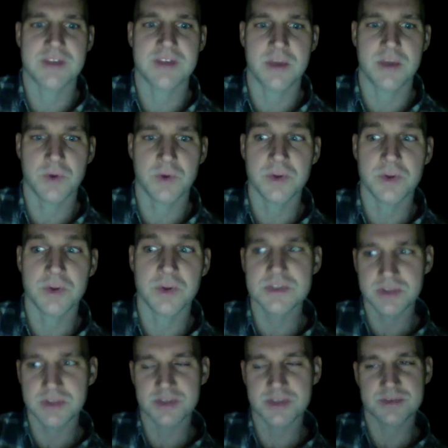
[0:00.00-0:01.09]
Well, it's
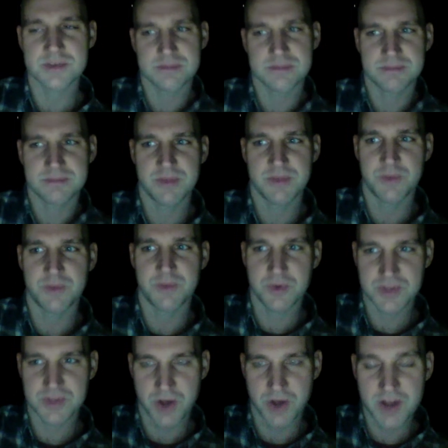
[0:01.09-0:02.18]
if you
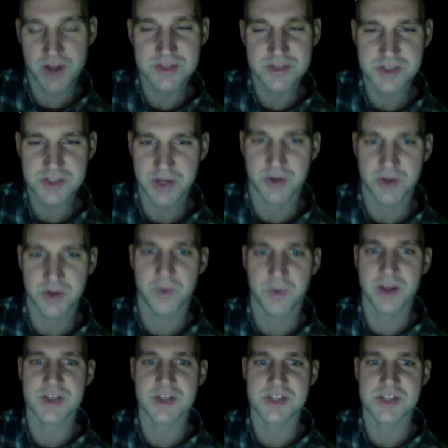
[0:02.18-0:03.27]
concentrate on one
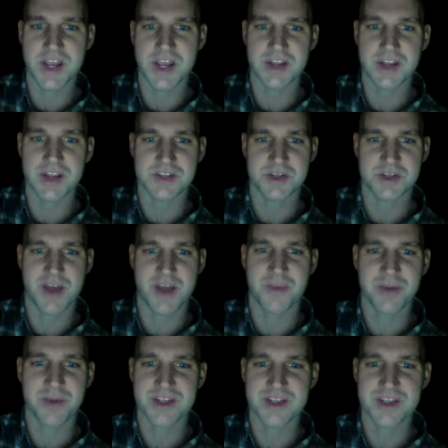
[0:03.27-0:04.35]
exchange and drive the
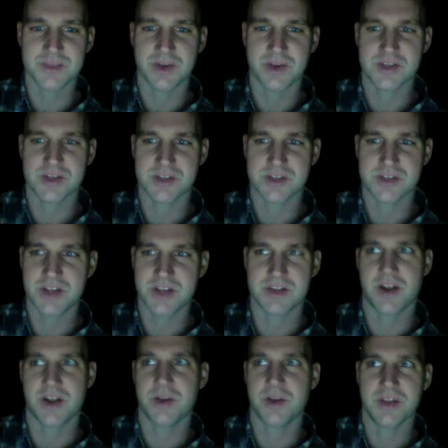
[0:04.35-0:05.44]
price to one exchange, and then all
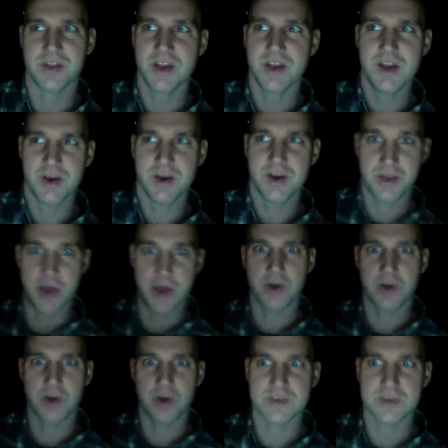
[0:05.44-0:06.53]
the
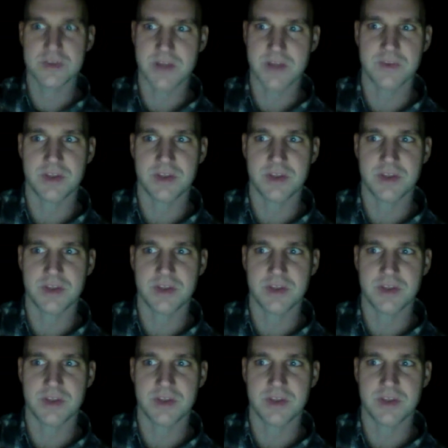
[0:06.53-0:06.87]
algos and everything